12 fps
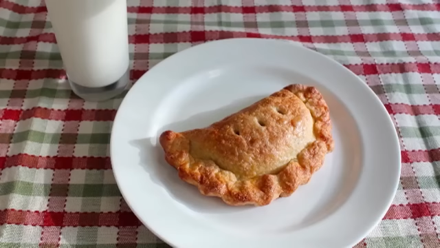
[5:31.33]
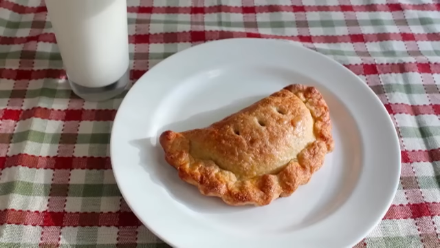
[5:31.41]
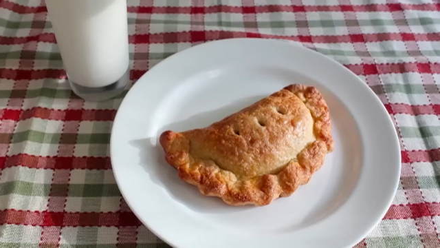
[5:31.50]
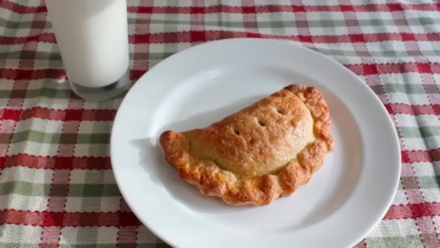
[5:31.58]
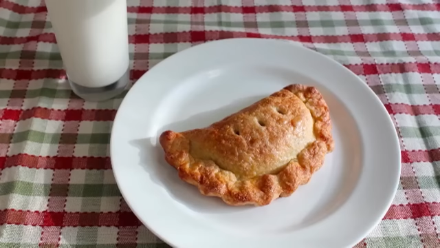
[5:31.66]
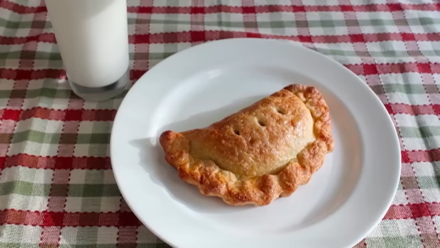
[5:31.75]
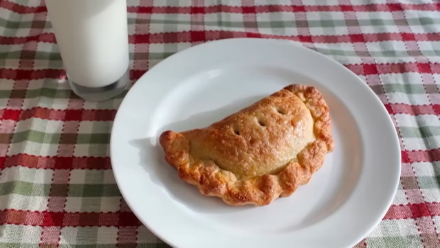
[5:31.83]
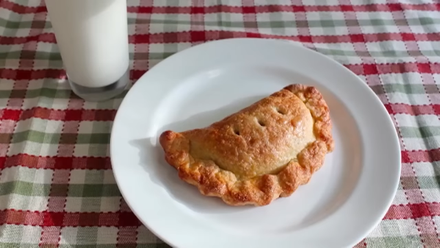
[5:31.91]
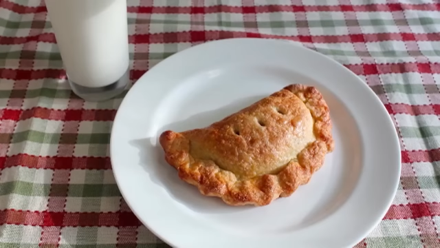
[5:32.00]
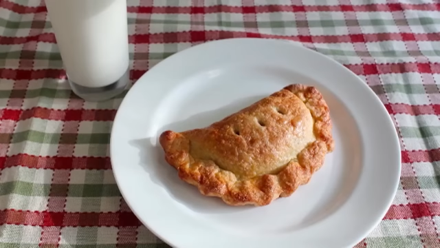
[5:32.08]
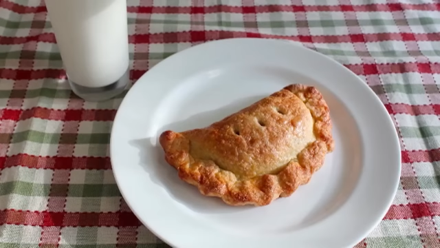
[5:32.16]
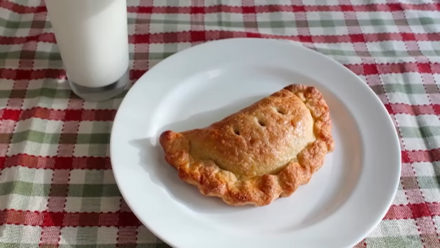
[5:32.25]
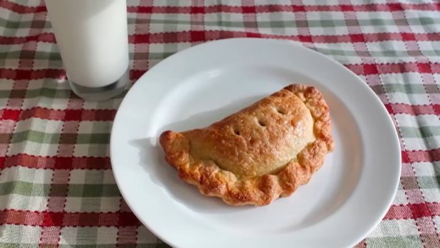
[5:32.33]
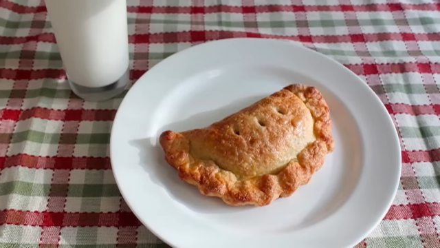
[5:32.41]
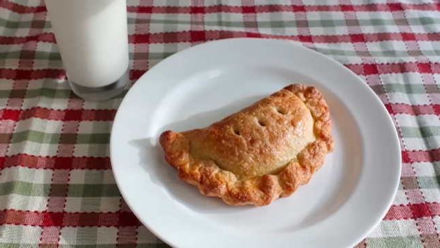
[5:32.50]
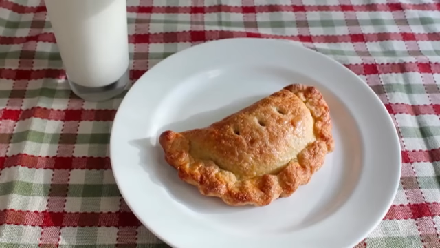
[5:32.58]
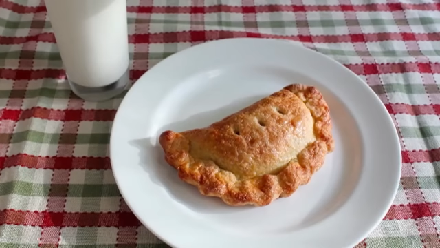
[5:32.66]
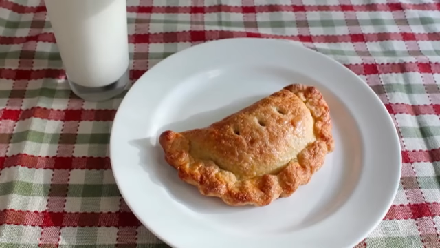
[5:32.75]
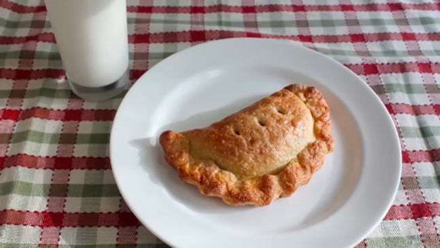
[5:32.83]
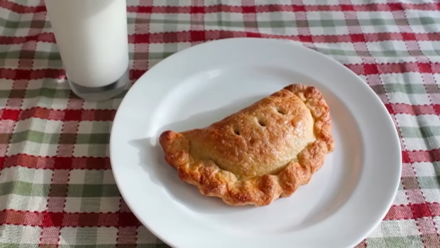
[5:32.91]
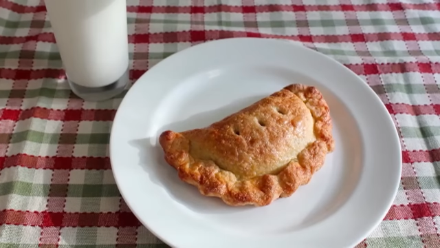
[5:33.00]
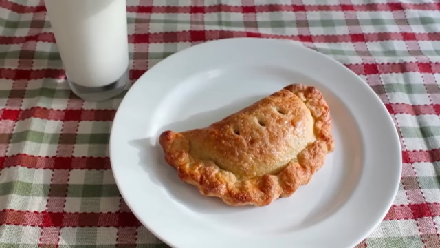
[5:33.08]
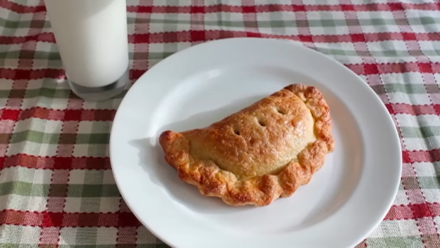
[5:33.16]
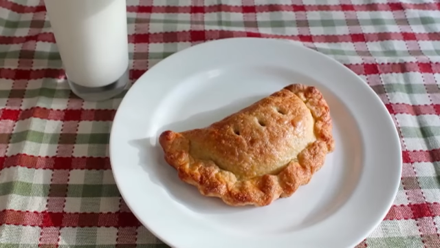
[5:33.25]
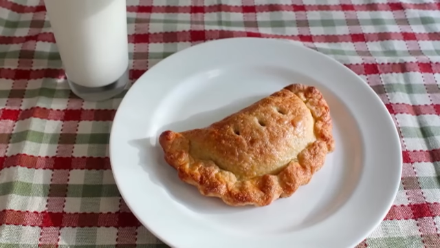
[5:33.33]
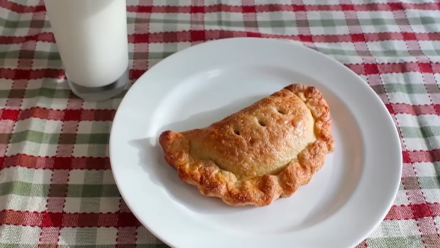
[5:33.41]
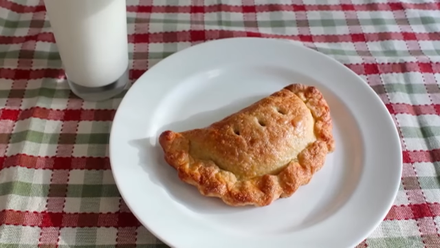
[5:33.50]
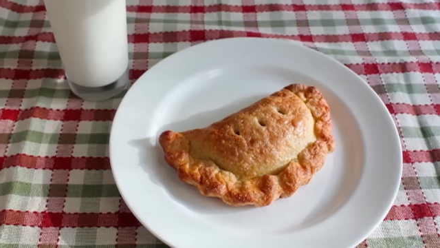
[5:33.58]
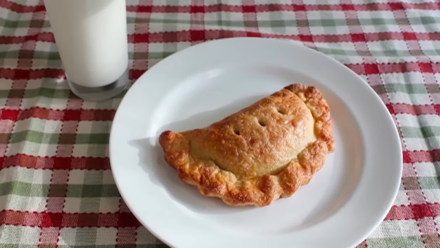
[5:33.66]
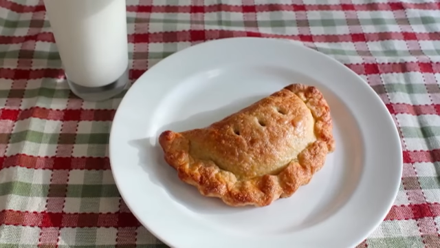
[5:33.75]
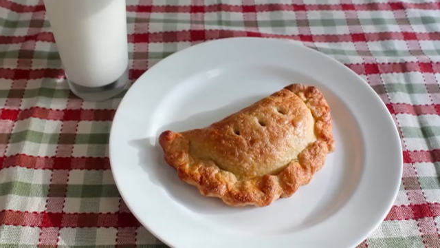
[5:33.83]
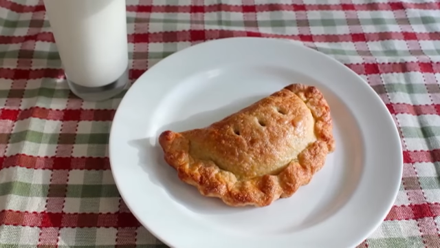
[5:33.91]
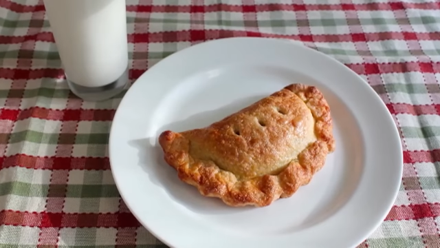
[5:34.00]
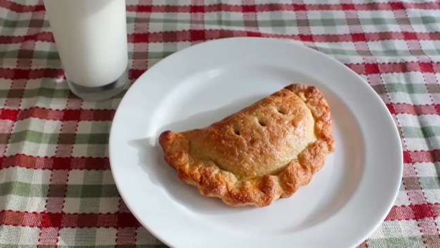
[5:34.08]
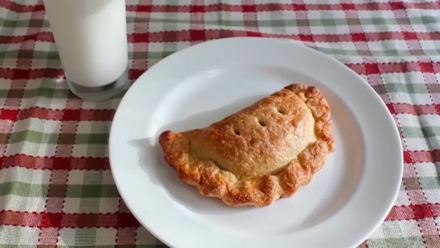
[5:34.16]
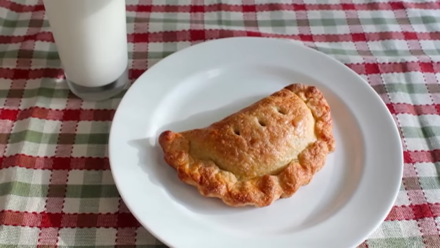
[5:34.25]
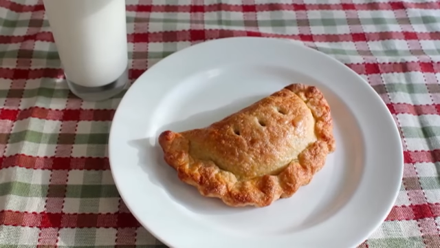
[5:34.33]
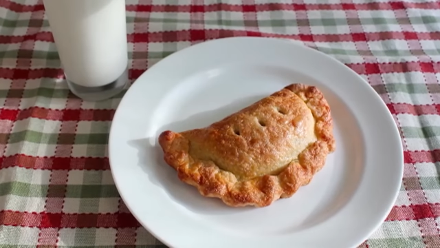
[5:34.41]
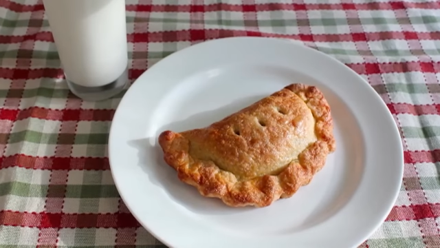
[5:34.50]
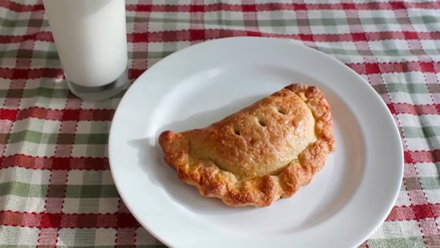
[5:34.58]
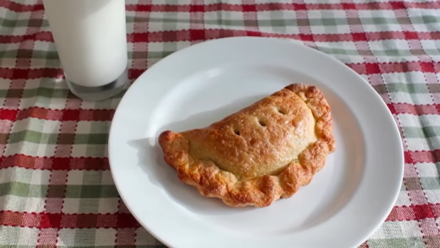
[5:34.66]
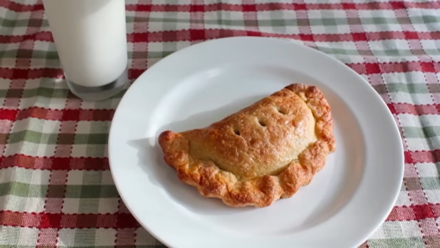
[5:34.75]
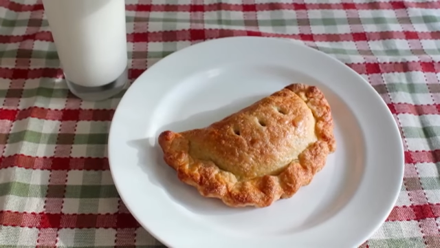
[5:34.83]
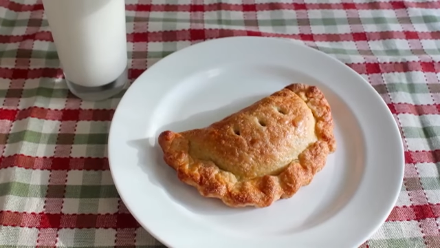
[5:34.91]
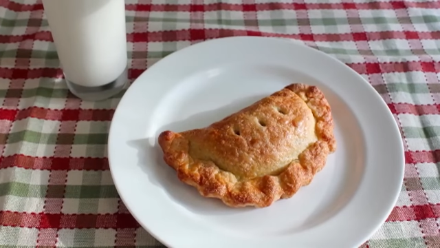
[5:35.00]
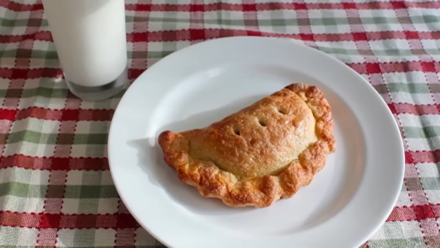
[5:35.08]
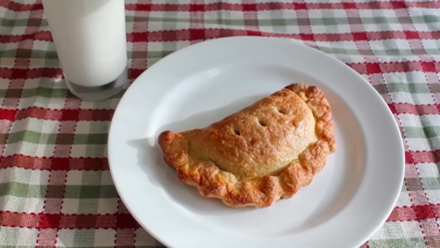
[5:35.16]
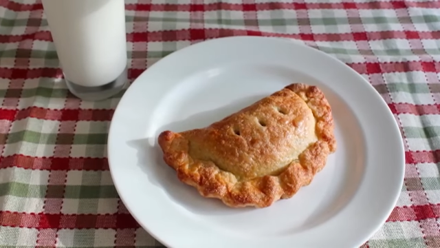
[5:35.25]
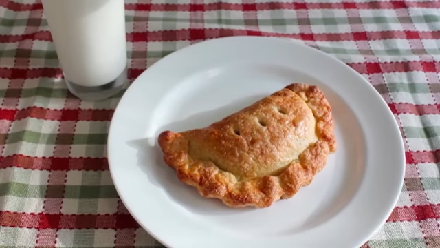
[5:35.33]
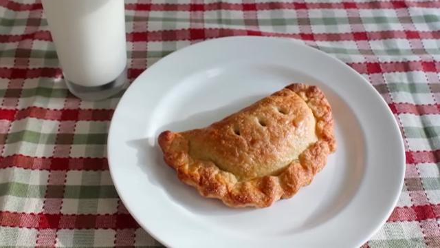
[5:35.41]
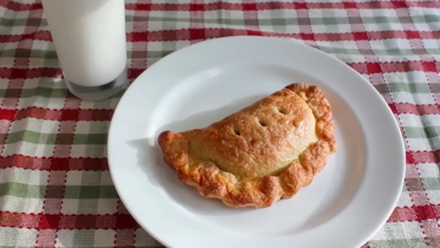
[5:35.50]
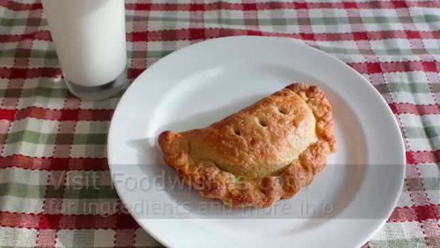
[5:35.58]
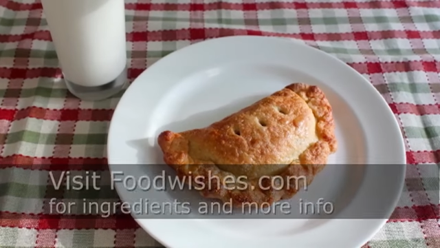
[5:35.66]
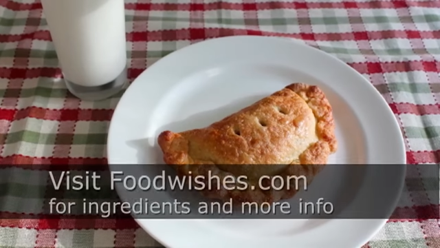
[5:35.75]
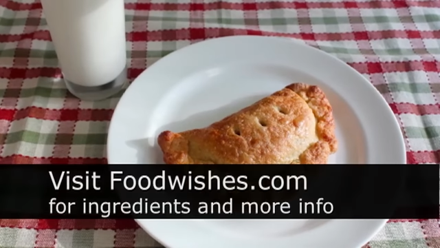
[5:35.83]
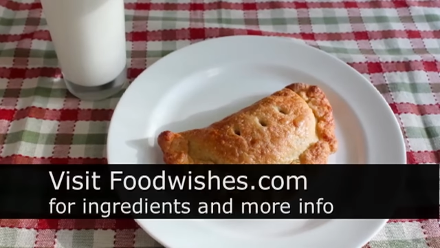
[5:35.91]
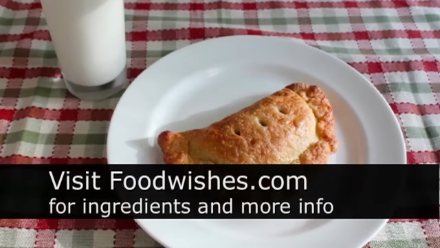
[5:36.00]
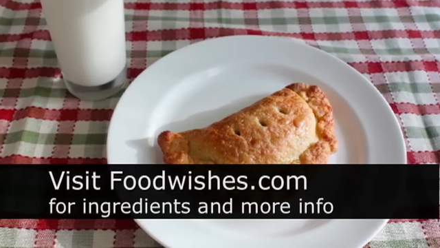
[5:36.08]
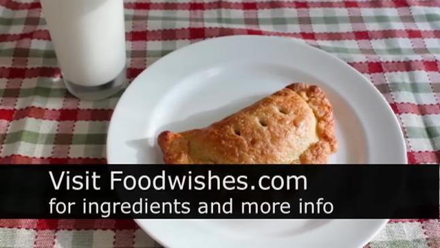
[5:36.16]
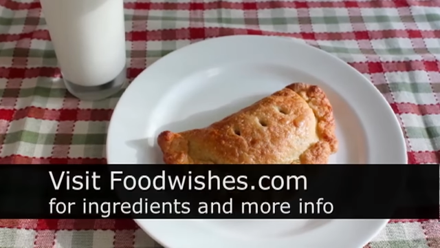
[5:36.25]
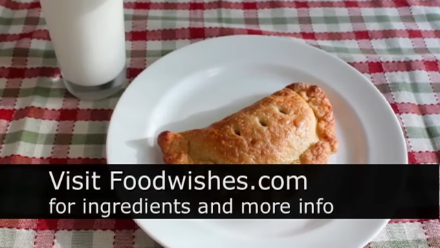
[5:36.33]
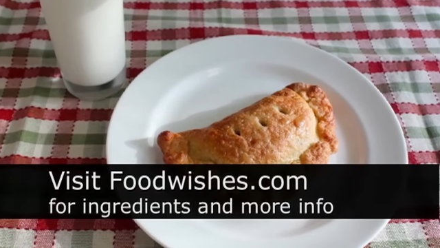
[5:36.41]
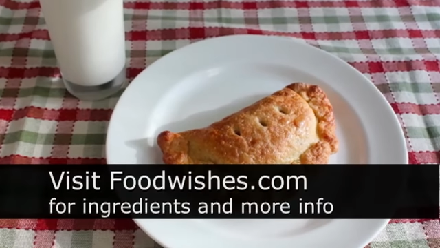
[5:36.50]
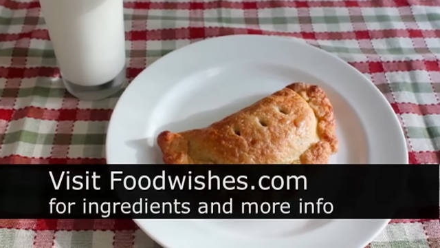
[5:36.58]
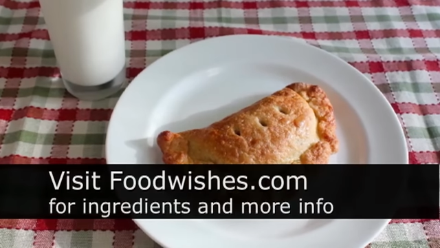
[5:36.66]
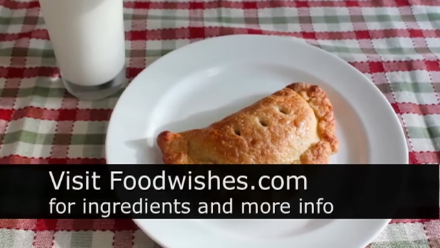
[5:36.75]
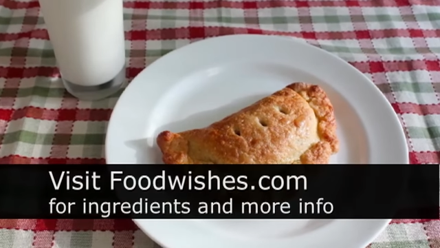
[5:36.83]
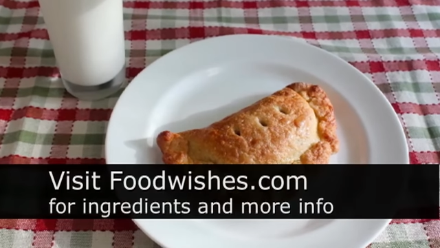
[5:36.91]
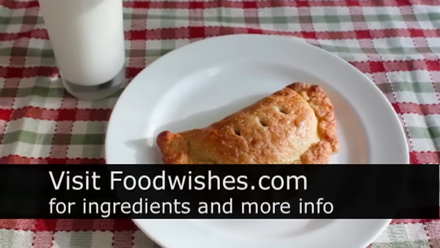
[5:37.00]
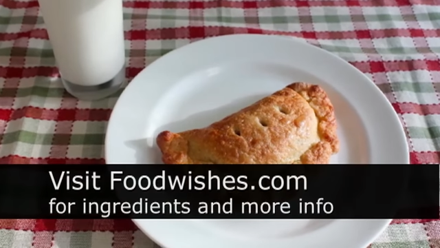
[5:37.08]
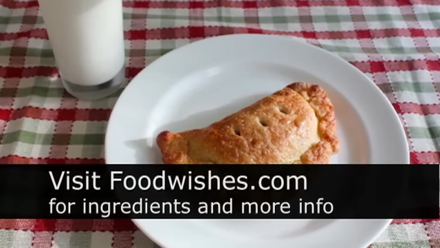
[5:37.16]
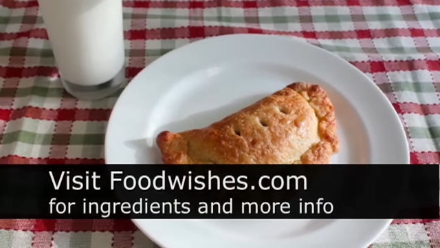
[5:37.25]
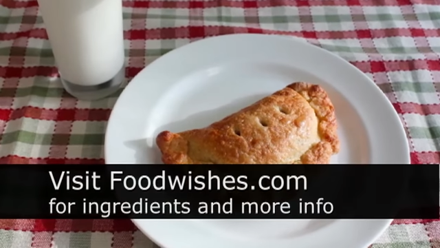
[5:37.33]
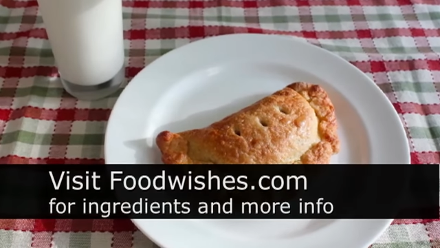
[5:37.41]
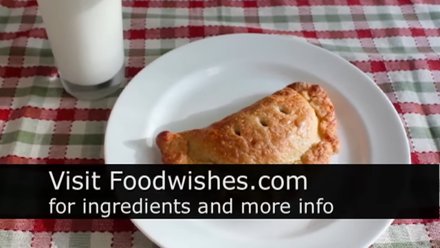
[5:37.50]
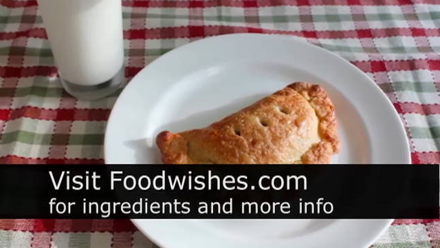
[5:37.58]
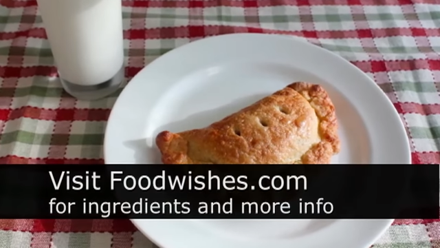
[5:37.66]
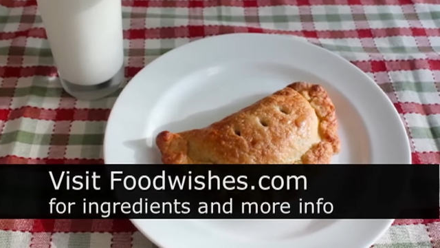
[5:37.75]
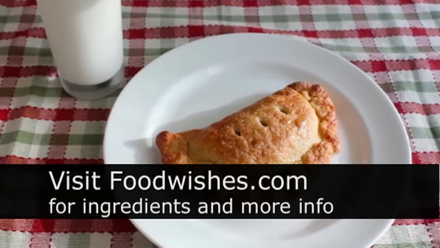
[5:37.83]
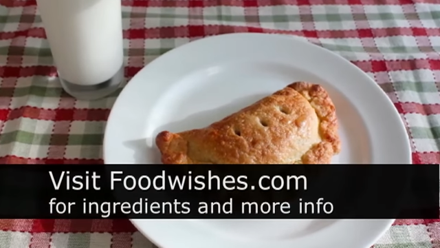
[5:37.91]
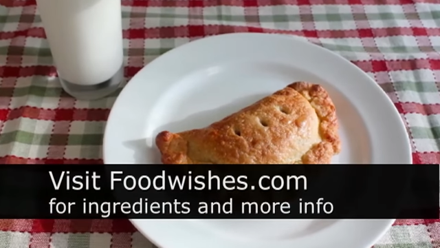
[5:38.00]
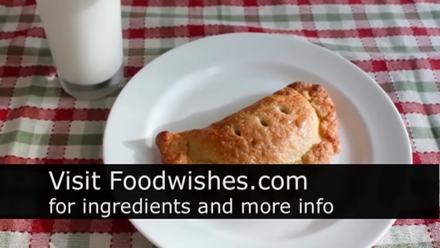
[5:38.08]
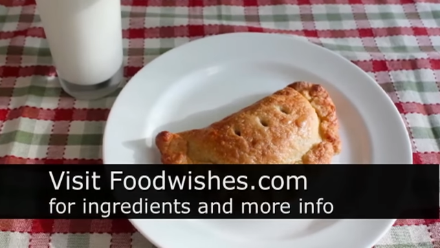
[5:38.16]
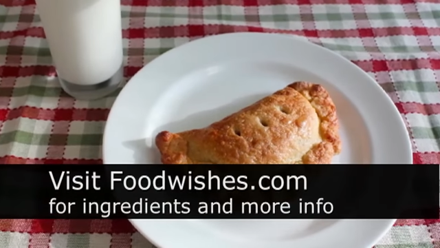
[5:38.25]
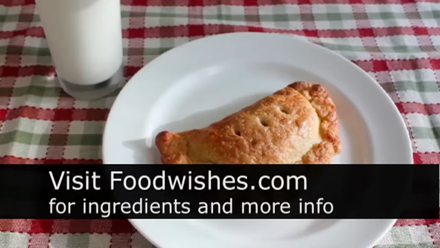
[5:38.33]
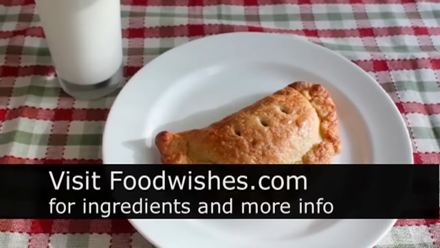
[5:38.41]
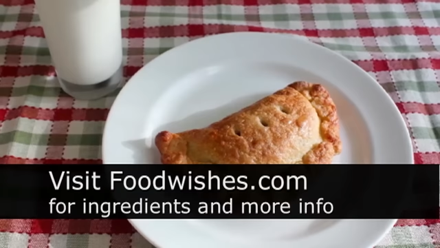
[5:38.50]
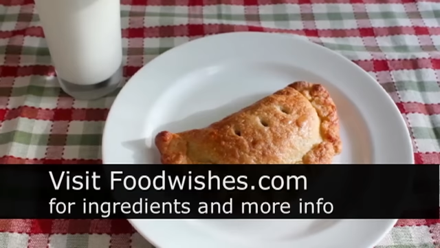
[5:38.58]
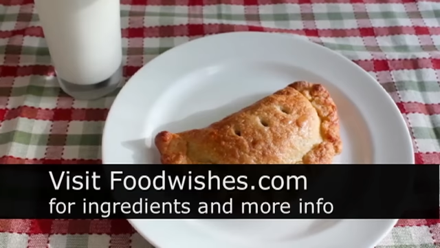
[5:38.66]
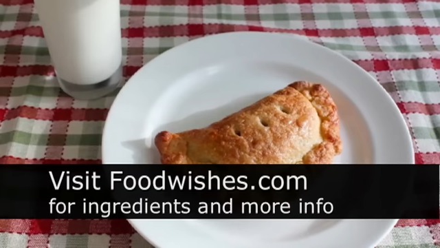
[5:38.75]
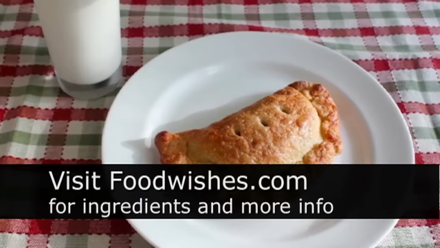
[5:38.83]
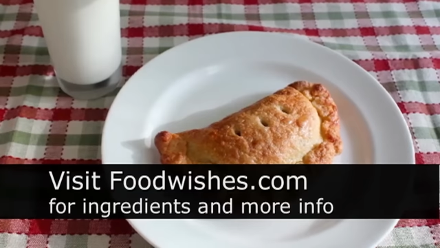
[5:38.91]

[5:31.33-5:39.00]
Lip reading: No face is visible, so there are no lips to read.